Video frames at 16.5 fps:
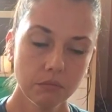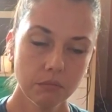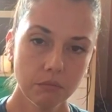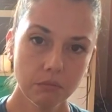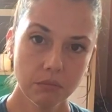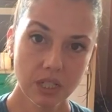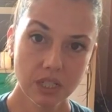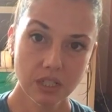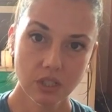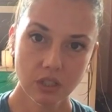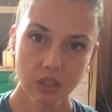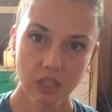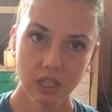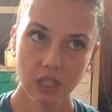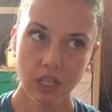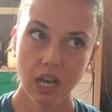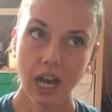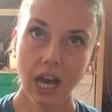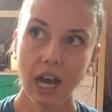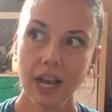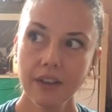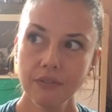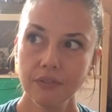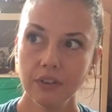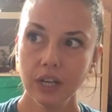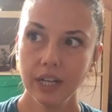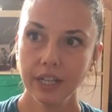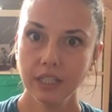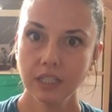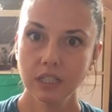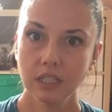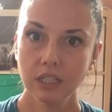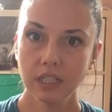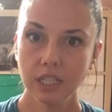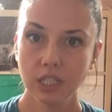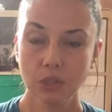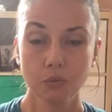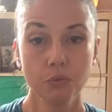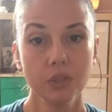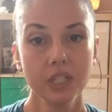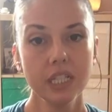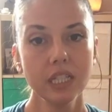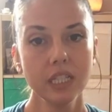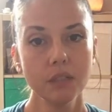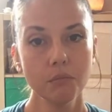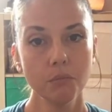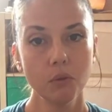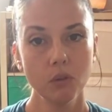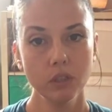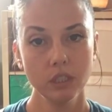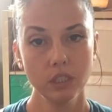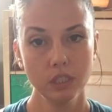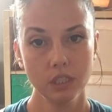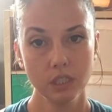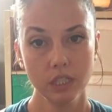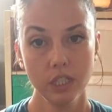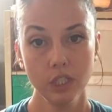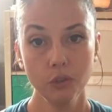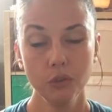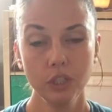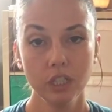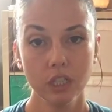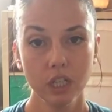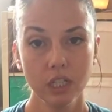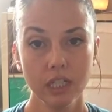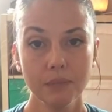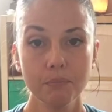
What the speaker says: muscle I find that's really important in Uddiyana,